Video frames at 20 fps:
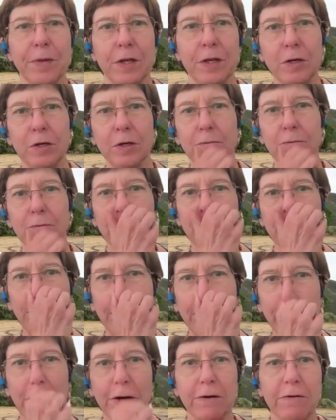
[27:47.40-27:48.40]
You can read
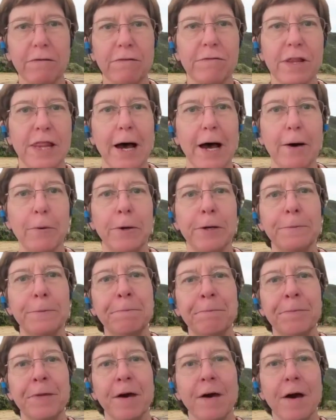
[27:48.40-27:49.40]
my book for that
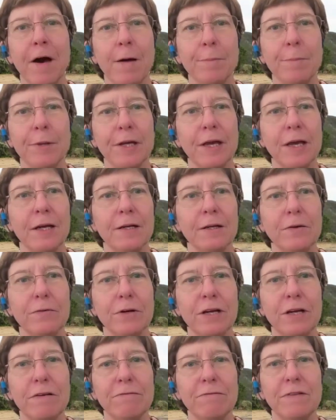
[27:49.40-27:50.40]
one. Complicated
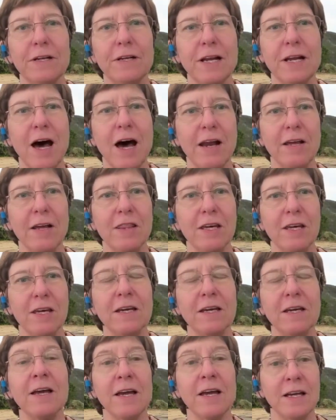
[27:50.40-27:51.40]
grief, not a
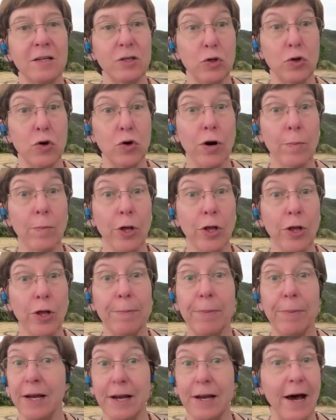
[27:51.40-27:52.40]
thing.
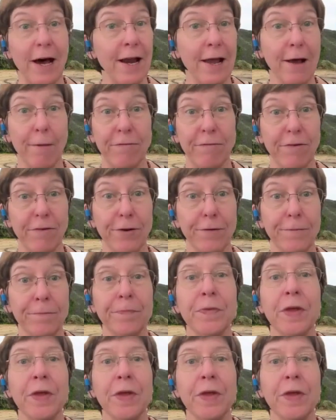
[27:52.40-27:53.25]
Normal, but not helpful.